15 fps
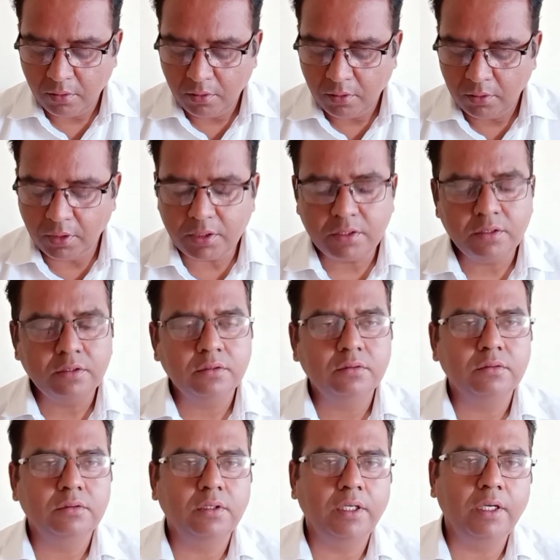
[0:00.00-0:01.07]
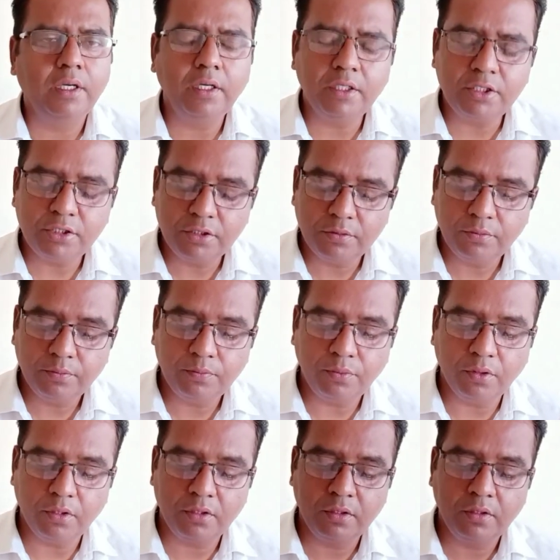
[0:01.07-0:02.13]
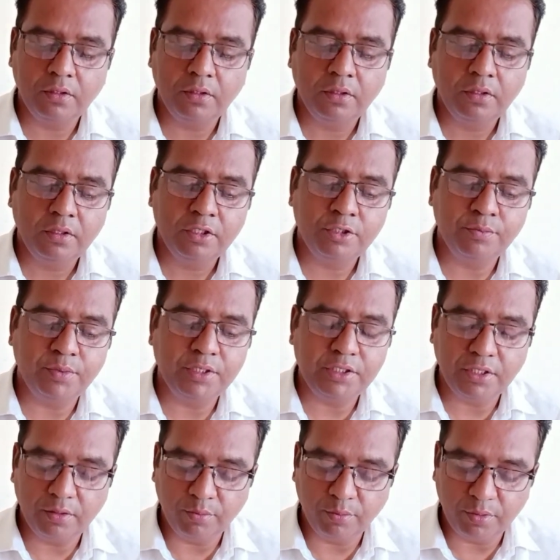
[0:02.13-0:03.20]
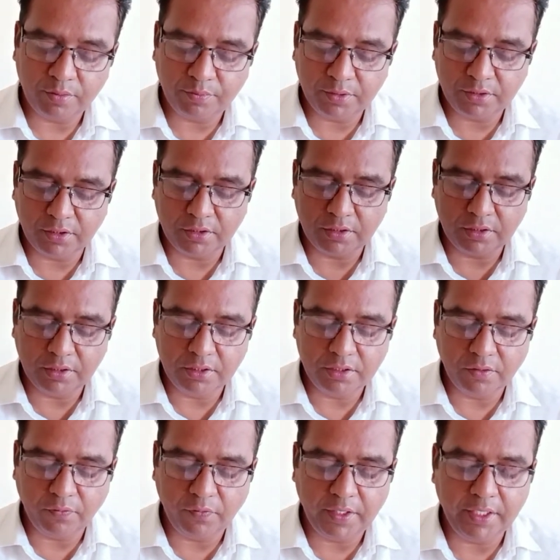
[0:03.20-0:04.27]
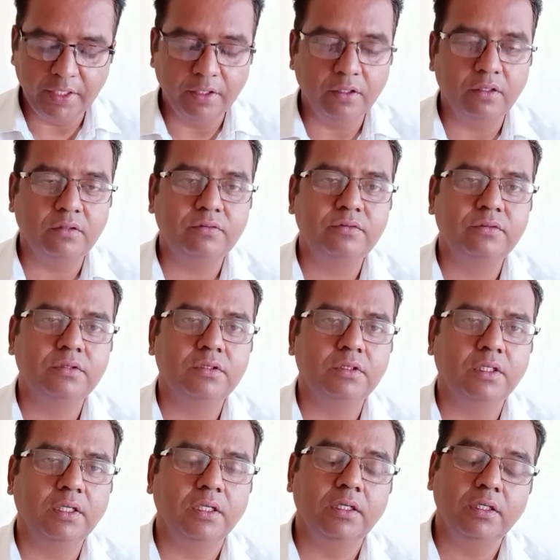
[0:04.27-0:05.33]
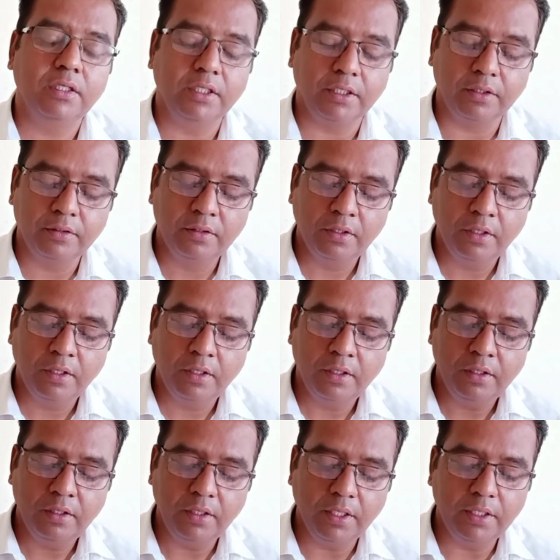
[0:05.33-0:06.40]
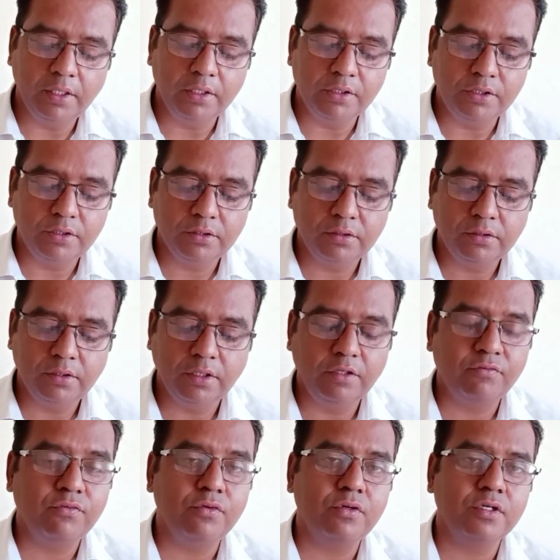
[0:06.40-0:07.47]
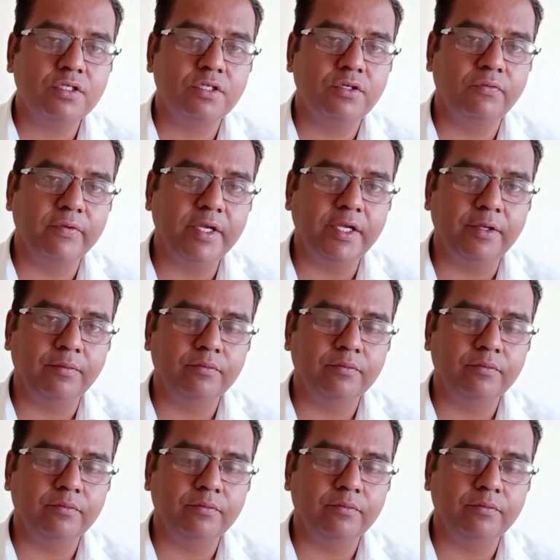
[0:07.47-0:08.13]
Thus, English for special purposes is a way of learning English in a focused way.